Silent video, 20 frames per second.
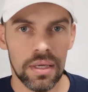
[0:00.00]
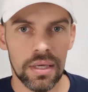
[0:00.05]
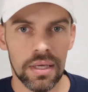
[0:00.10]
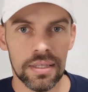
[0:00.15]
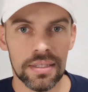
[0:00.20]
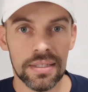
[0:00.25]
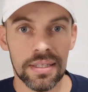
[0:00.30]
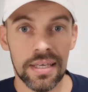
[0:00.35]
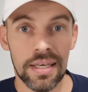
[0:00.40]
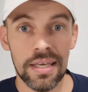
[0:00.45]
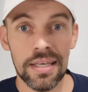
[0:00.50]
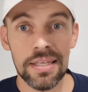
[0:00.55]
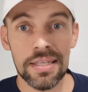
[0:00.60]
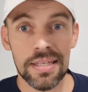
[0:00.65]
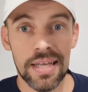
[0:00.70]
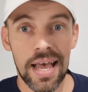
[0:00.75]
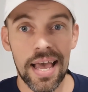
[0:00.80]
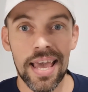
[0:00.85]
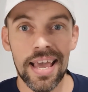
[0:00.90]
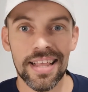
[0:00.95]
is he
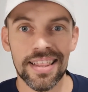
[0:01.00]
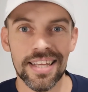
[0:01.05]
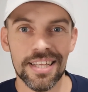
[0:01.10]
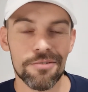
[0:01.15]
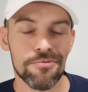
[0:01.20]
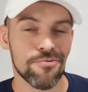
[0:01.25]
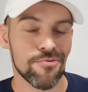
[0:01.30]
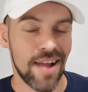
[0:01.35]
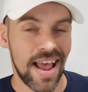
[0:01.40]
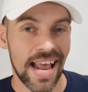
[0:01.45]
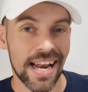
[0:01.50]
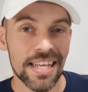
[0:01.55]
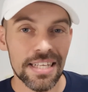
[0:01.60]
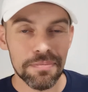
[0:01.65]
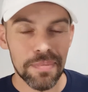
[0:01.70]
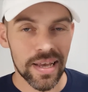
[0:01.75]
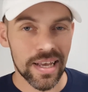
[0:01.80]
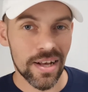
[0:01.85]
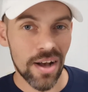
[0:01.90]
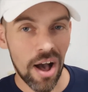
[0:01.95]
saying that red is my